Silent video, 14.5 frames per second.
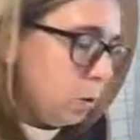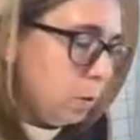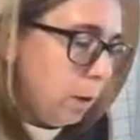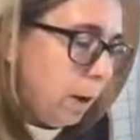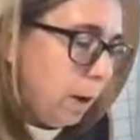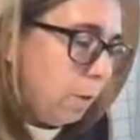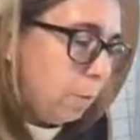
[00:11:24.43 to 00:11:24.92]

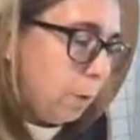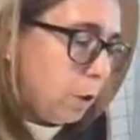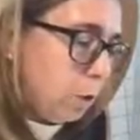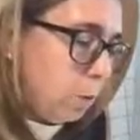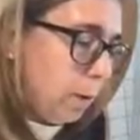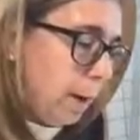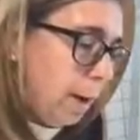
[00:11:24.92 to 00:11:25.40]
1/2 by
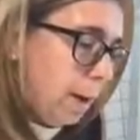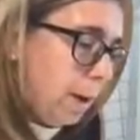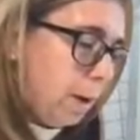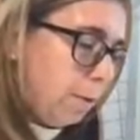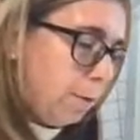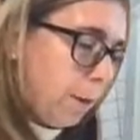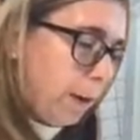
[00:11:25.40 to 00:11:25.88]
2
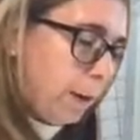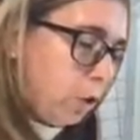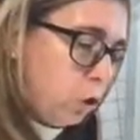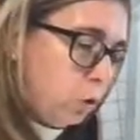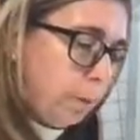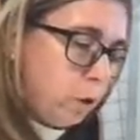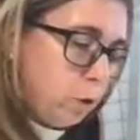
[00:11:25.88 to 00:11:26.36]
1/2 and
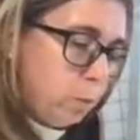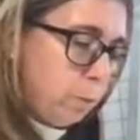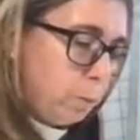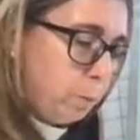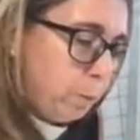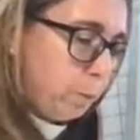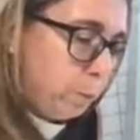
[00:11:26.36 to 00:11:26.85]
2 by 2.
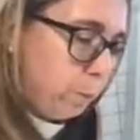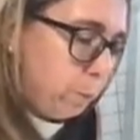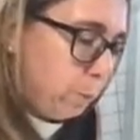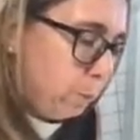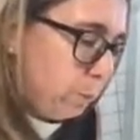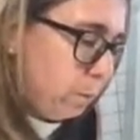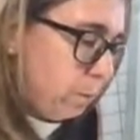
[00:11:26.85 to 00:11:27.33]

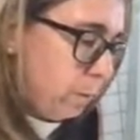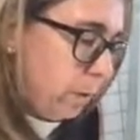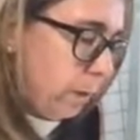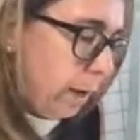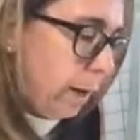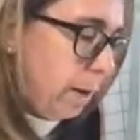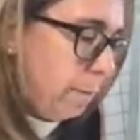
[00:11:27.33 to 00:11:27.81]

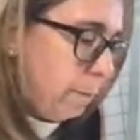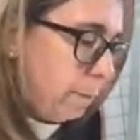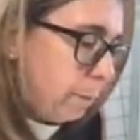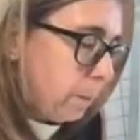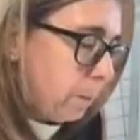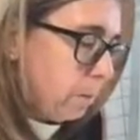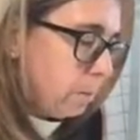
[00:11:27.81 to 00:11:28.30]
Okay.
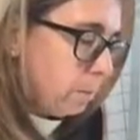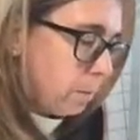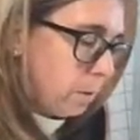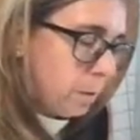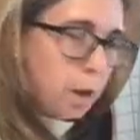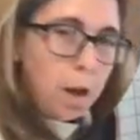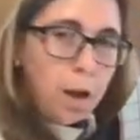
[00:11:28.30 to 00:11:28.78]

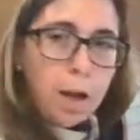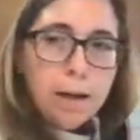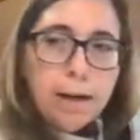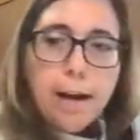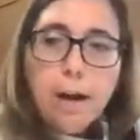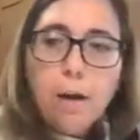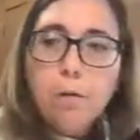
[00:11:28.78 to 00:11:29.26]

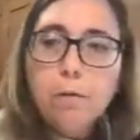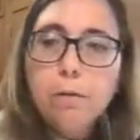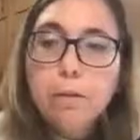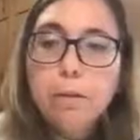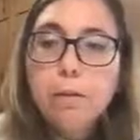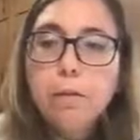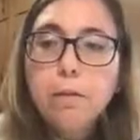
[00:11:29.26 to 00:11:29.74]
Now,
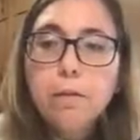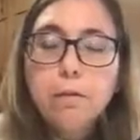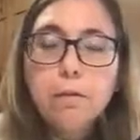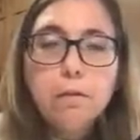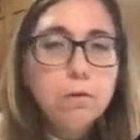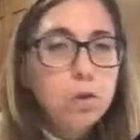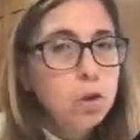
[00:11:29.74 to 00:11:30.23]

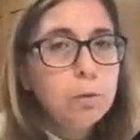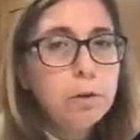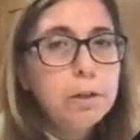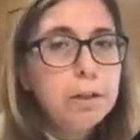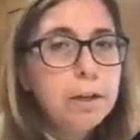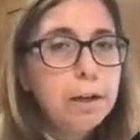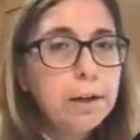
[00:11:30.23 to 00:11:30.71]
super
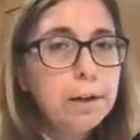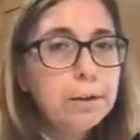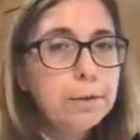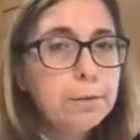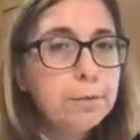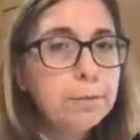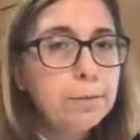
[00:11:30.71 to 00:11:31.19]
easy,
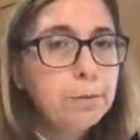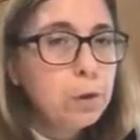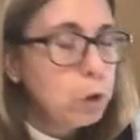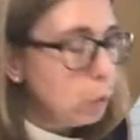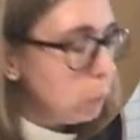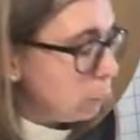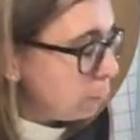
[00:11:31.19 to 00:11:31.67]
guys.
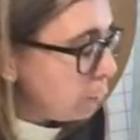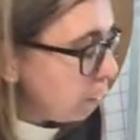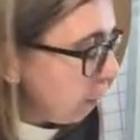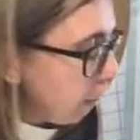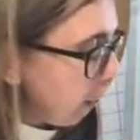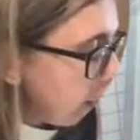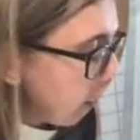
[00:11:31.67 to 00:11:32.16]
Super
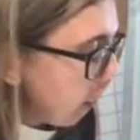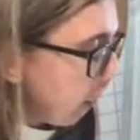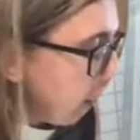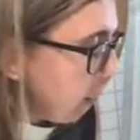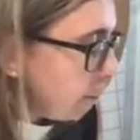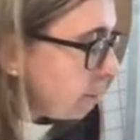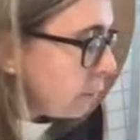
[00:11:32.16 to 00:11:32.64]

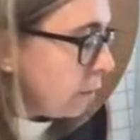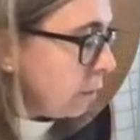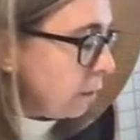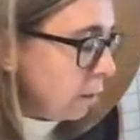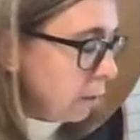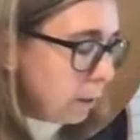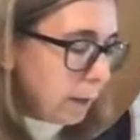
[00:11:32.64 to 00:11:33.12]
easy.
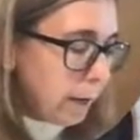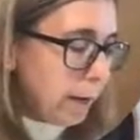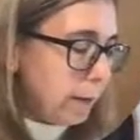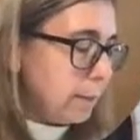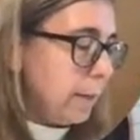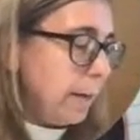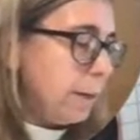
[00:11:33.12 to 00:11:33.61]

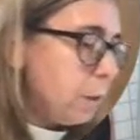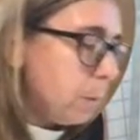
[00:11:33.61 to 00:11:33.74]
Okay, take your